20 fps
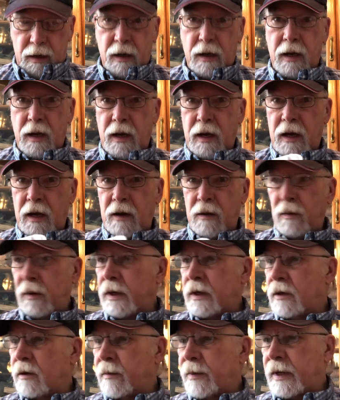We
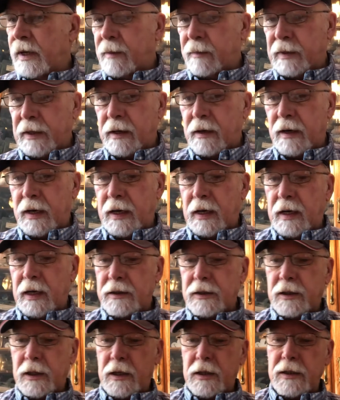can open that later. I got a lot
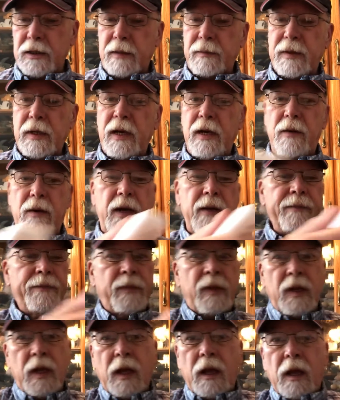of charging goods. Anyway,
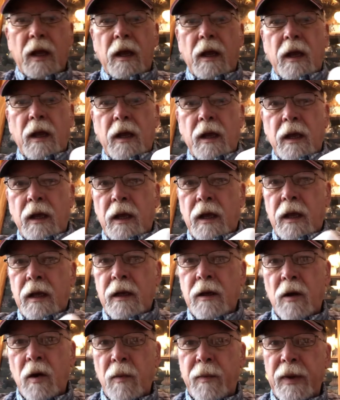
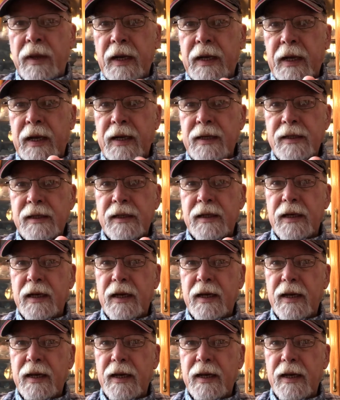you open the case,